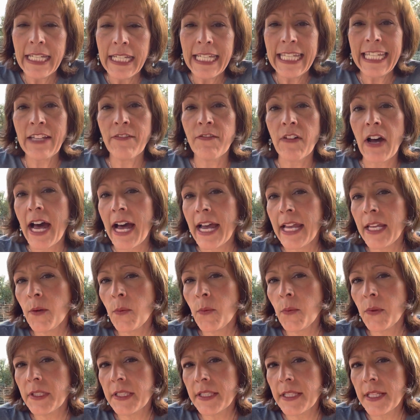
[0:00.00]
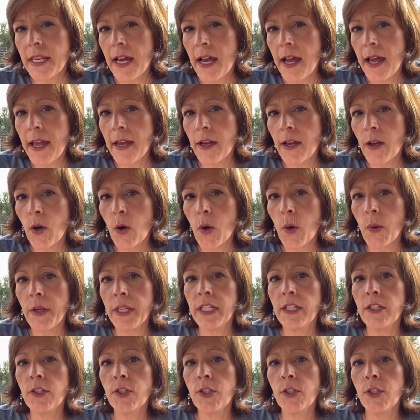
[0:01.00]
If I was not
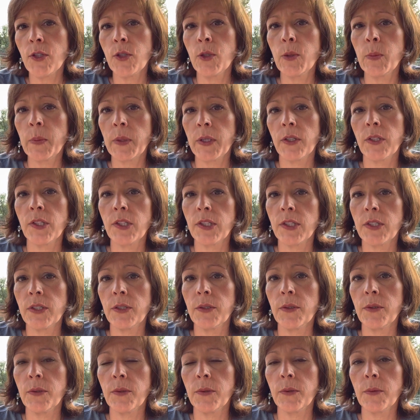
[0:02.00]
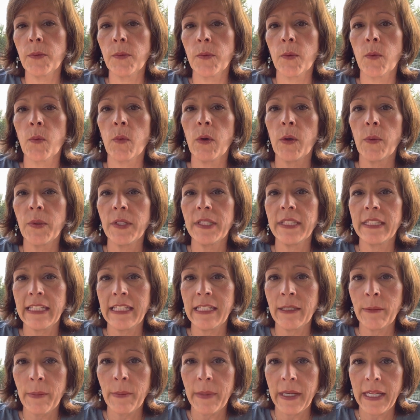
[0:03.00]
going to pursue what was
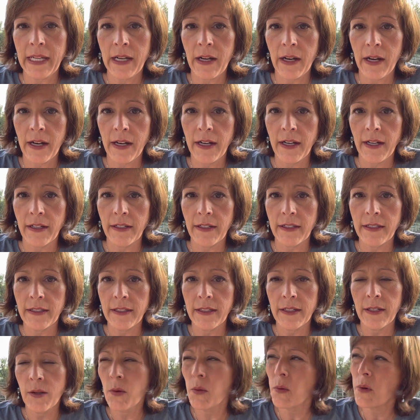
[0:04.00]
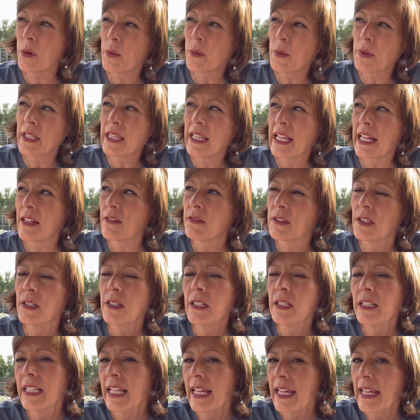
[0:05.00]
in my heart, what would life
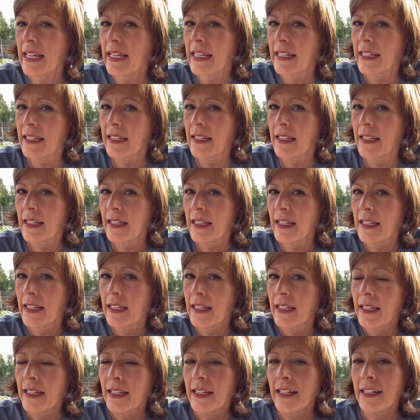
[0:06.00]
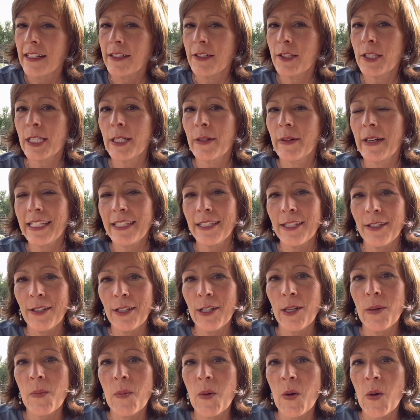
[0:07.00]
look like? And so I took
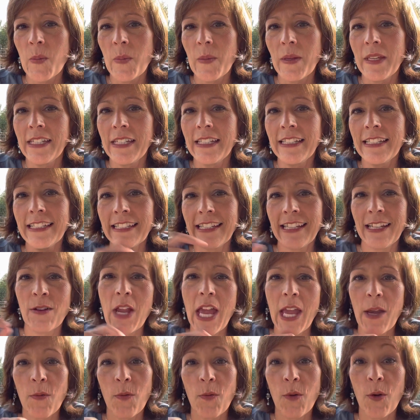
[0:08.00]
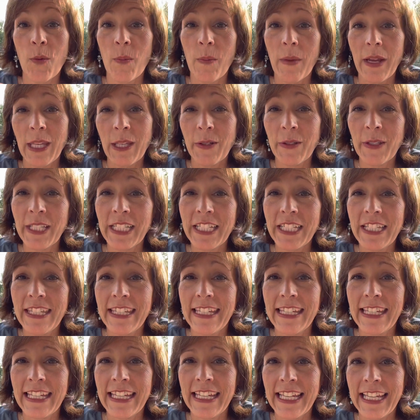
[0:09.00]
a moment and I wrote my
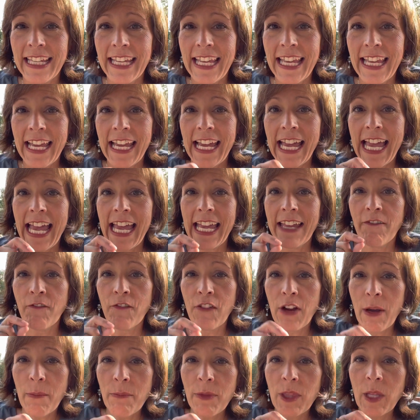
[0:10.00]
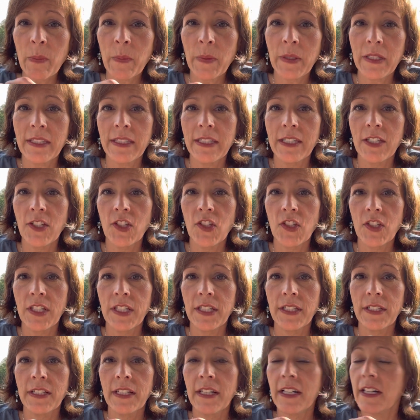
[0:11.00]
eulogy from the
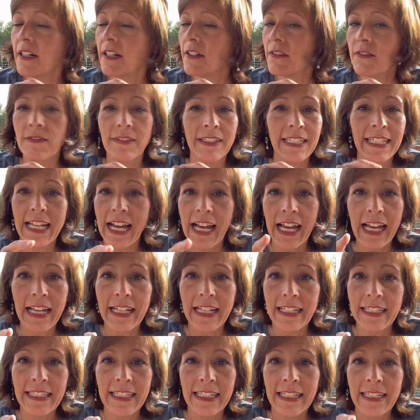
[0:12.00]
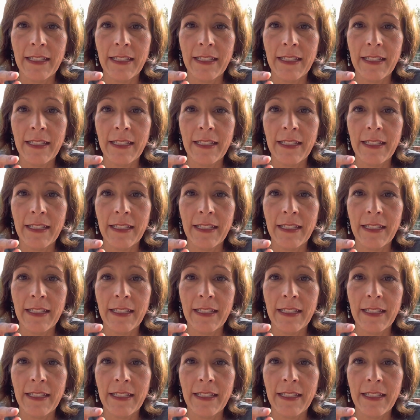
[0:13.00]
position of not